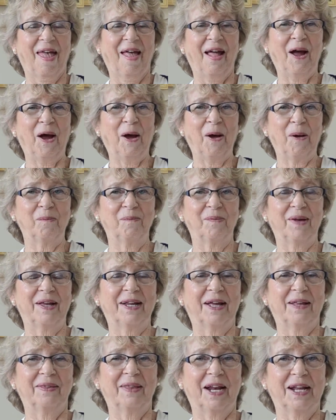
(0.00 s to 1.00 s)

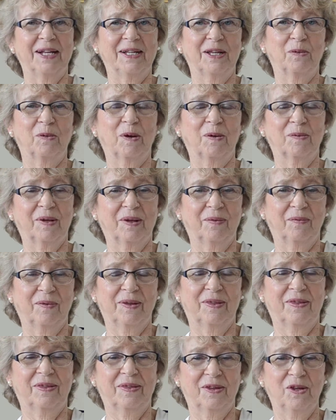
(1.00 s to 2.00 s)
And then I did one
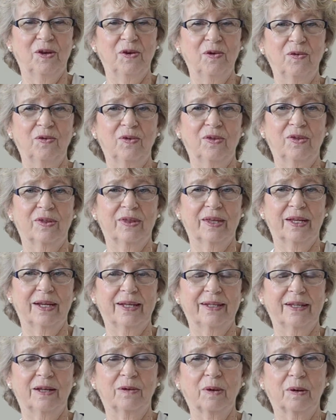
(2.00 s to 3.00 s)
with youth, and
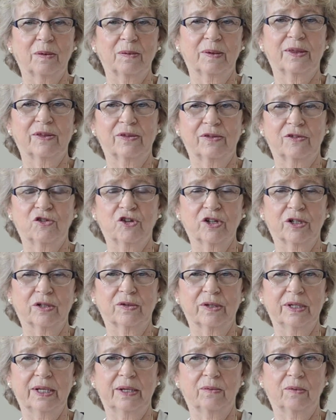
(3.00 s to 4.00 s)
I did one with
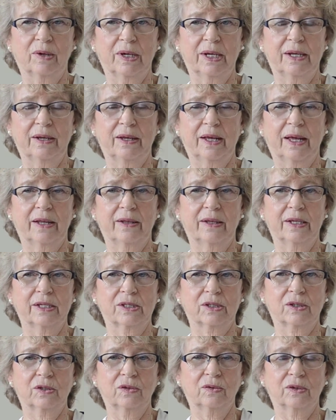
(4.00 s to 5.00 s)
children at the
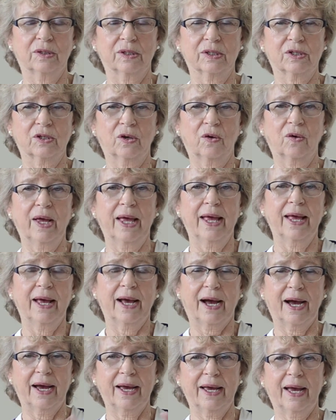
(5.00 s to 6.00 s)
school. So
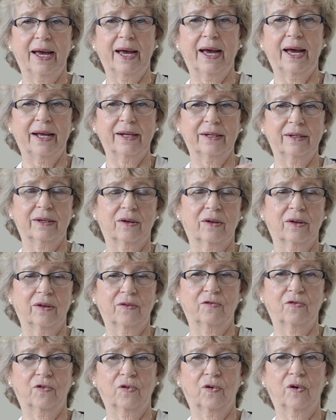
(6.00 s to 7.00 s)
I had
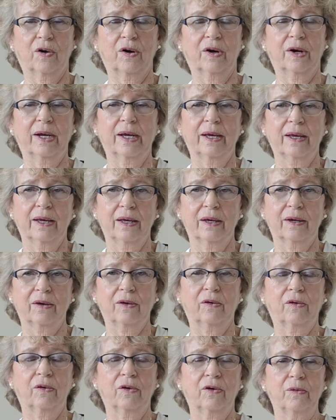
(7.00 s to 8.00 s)
all 4
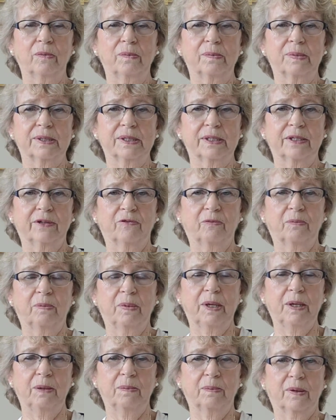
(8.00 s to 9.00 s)
groups of
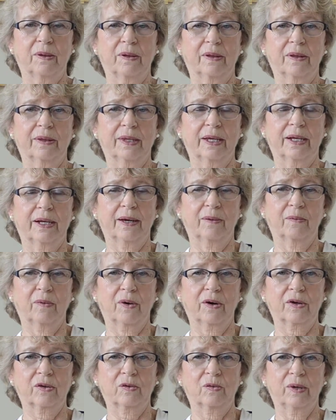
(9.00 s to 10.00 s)
people that I
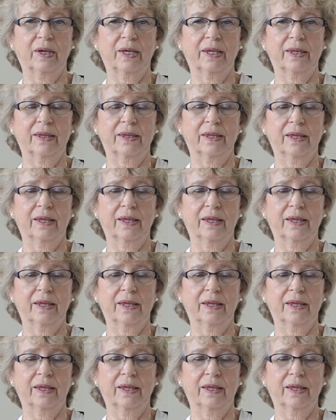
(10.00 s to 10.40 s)
worked with.